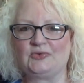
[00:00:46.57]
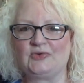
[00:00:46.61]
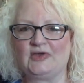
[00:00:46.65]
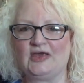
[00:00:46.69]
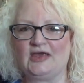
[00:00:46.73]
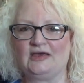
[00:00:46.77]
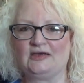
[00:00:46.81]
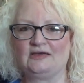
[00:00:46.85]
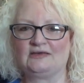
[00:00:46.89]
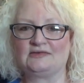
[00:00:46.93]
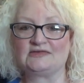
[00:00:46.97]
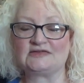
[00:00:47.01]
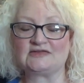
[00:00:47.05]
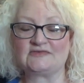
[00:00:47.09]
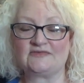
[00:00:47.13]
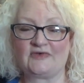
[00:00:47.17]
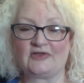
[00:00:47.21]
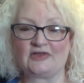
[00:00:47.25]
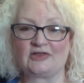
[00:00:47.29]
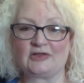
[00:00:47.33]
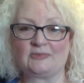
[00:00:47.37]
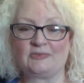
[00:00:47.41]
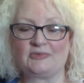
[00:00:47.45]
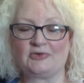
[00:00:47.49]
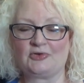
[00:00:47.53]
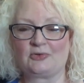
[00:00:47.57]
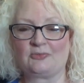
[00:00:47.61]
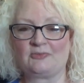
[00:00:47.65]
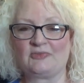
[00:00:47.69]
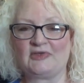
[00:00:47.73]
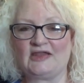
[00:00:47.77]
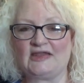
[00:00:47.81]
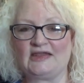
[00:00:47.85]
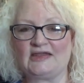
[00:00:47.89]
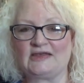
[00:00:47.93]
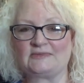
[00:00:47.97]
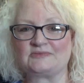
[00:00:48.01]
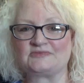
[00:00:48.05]
can develop your
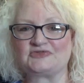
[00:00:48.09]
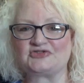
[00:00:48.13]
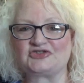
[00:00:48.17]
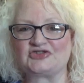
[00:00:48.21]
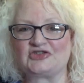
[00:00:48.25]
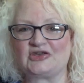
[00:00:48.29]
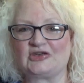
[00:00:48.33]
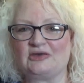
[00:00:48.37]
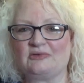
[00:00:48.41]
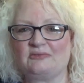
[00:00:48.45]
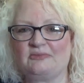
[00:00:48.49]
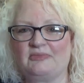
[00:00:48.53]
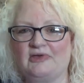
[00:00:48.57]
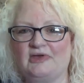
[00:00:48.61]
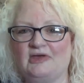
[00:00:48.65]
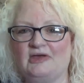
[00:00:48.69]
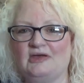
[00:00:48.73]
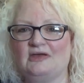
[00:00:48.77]
mediumship.